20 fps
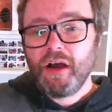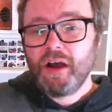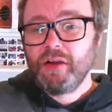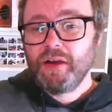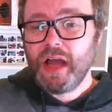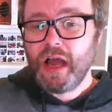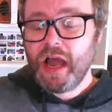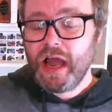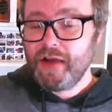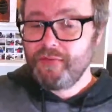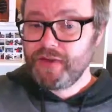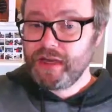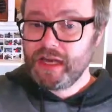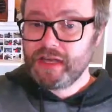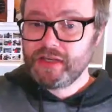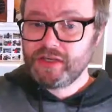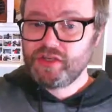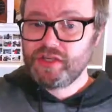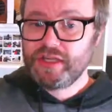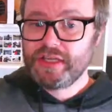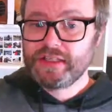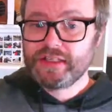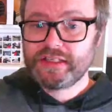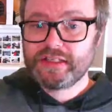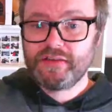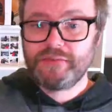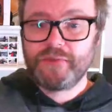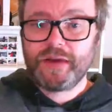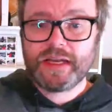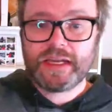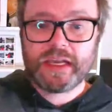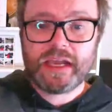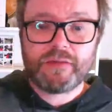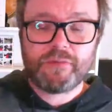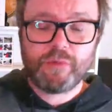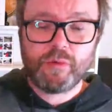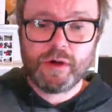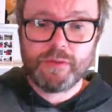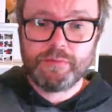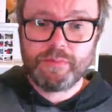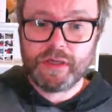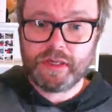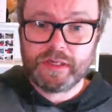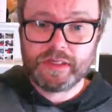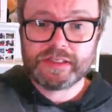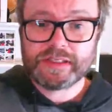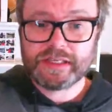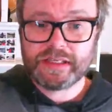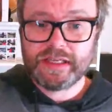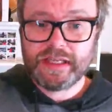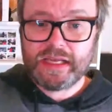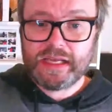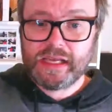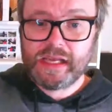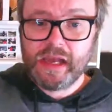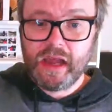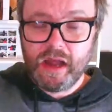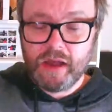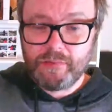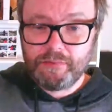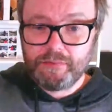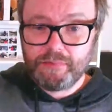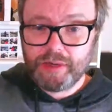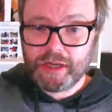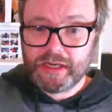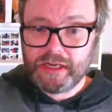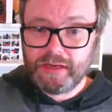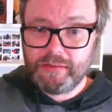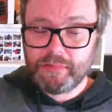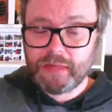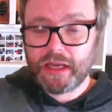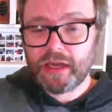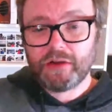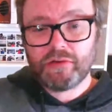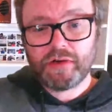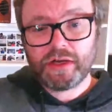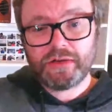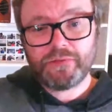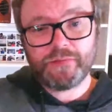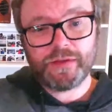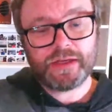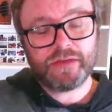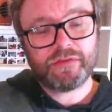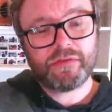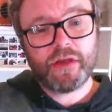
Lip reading: I haven't had a chance to thank everyone personally by email or anything.